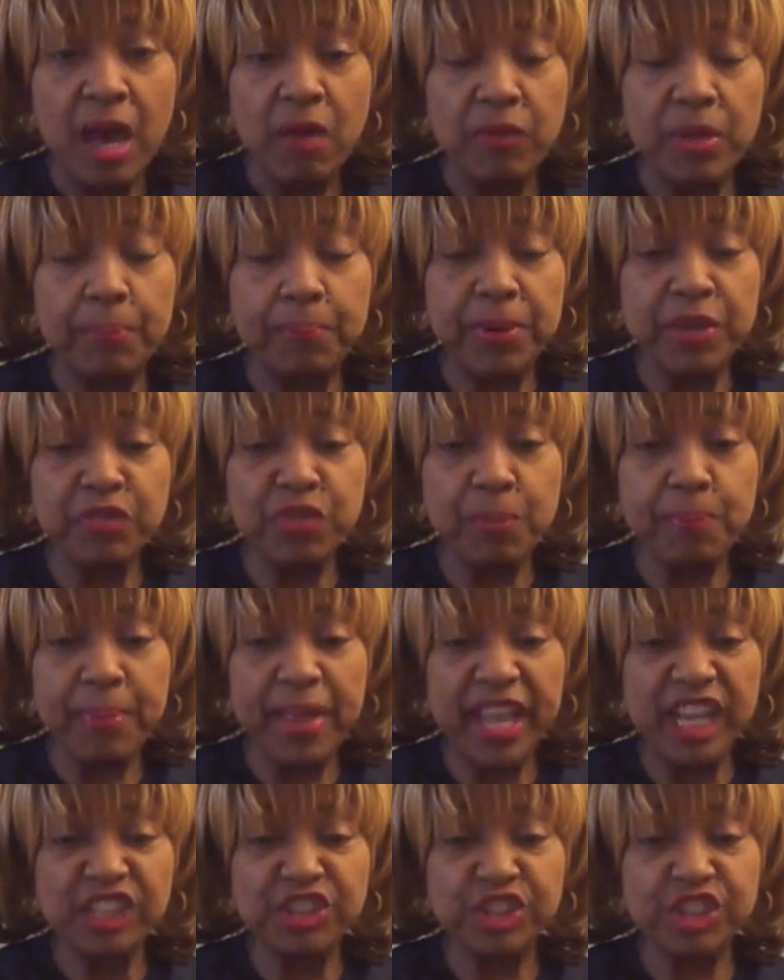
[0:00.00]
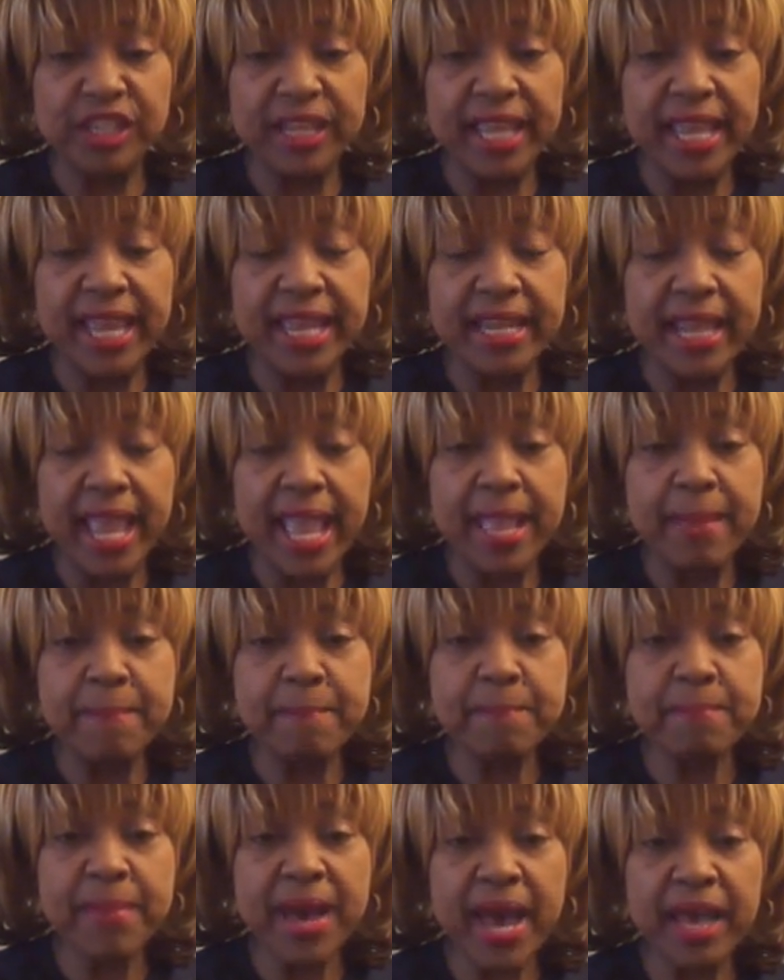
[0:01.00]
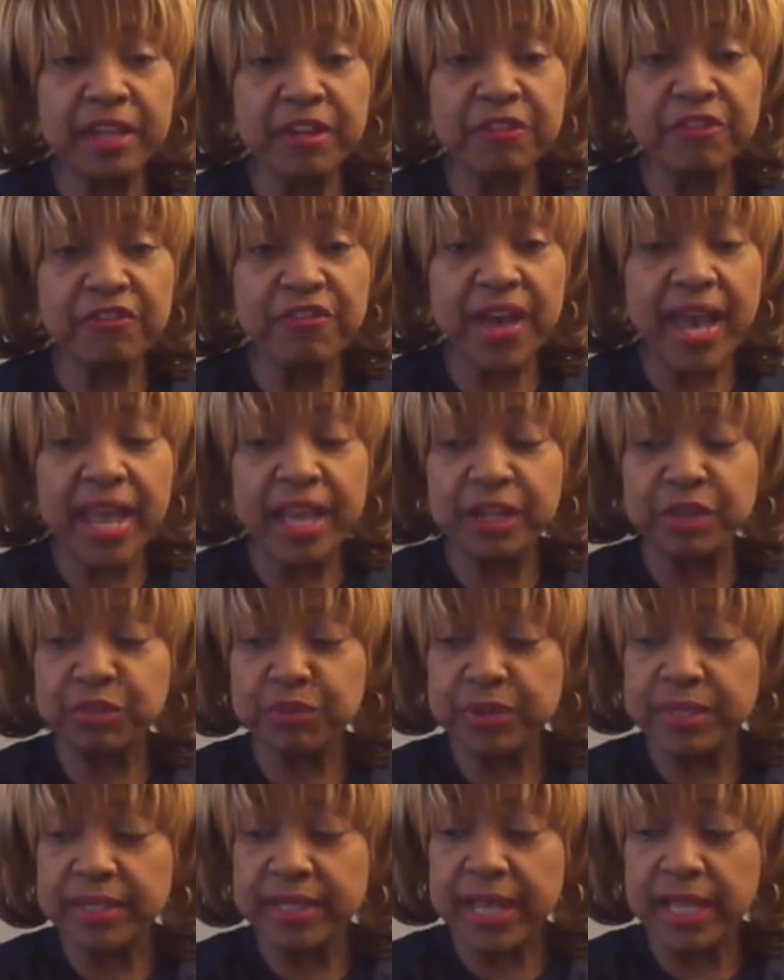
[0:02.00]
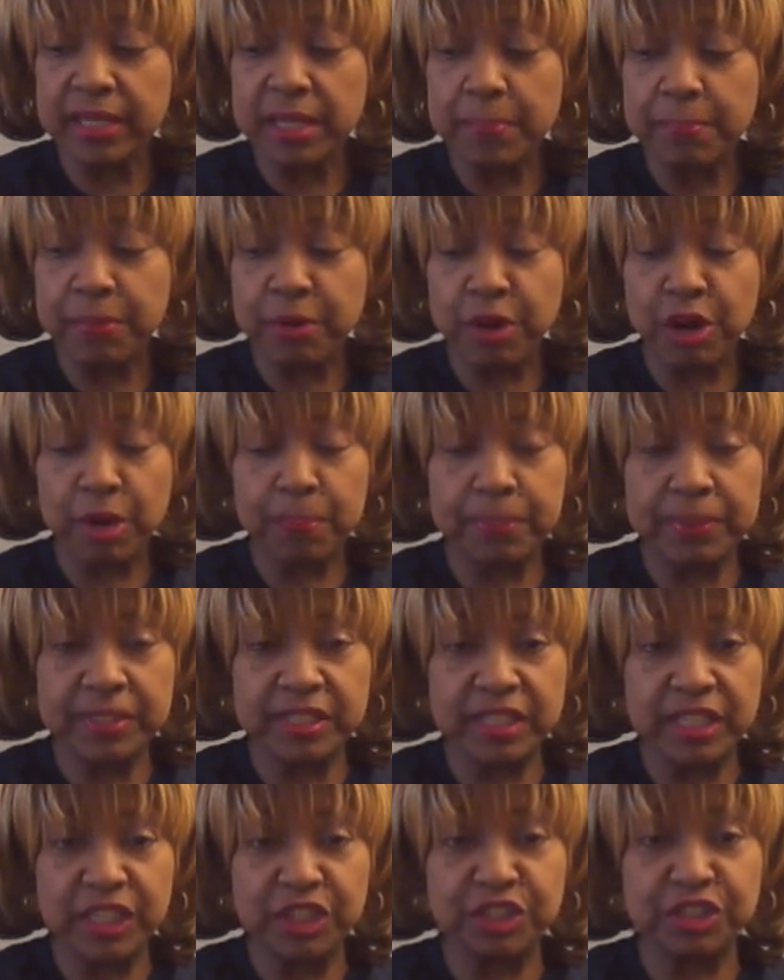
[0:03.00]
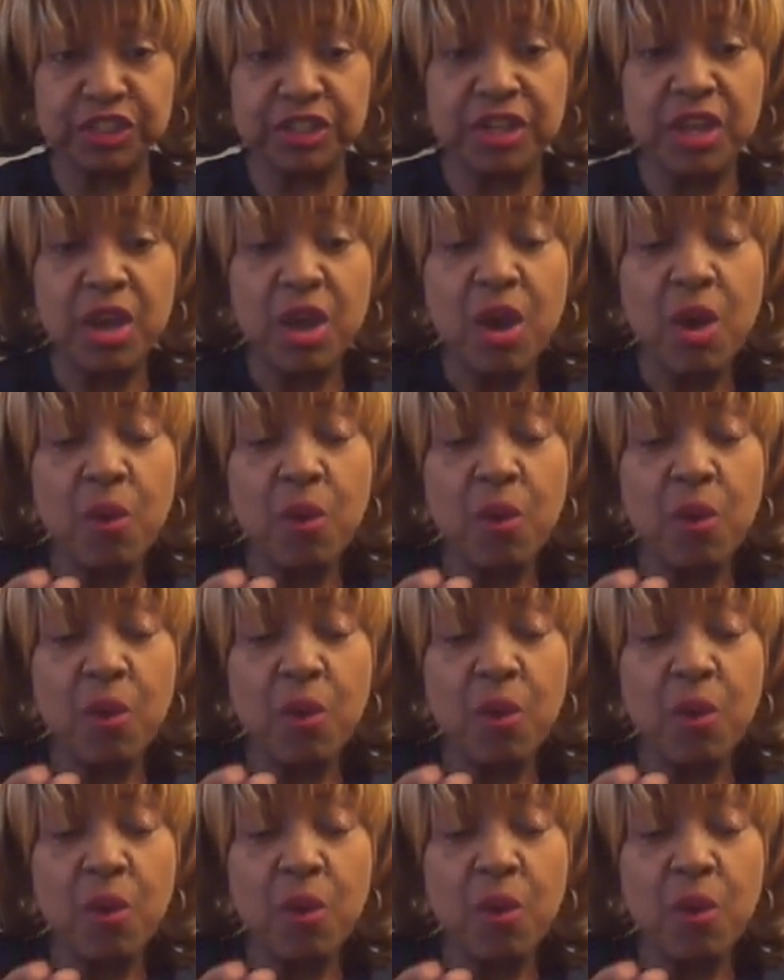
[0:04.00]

We put the patient in a modified Trendelenburg position